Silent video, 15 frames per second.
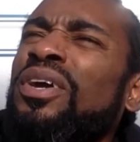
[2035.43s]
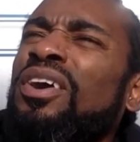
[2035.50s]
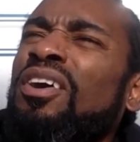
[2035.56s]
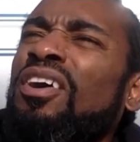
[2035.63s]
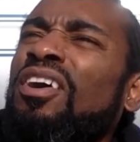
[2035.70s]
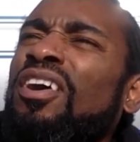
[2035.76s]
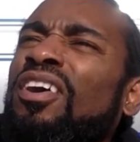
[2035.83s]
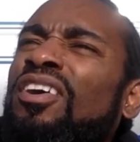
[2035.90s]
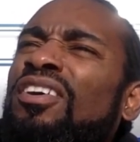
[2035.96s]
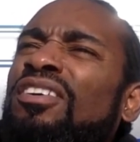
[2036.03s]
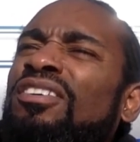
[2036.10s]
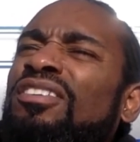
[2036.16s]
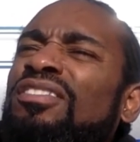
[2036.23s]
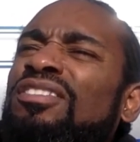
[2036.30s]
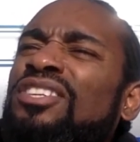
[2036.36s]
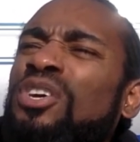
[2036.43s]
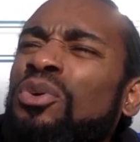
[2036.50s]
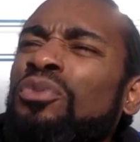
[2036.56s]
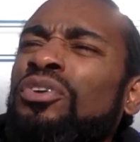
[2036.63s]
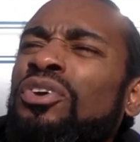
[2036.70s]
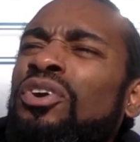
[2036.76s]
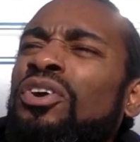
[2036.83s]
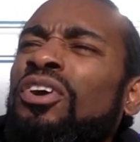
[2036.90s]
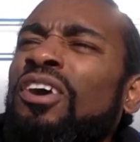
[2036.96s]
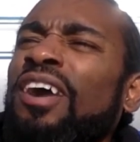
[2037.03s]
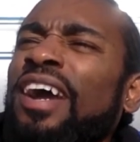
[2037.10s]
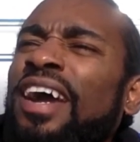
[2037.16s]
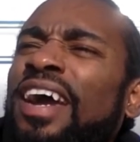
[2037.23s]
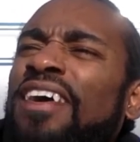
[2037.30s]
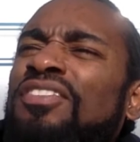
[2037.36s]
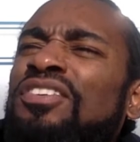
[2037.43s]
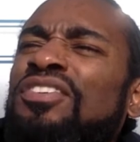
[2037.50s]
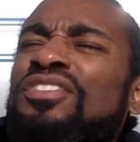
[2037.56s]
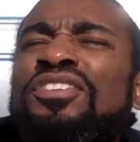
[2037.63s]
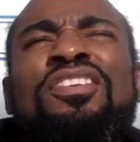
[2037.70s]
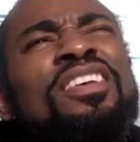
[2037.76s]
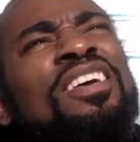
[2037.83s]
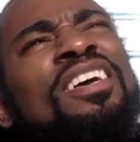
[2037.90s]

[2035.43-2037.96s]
are tilted on our axis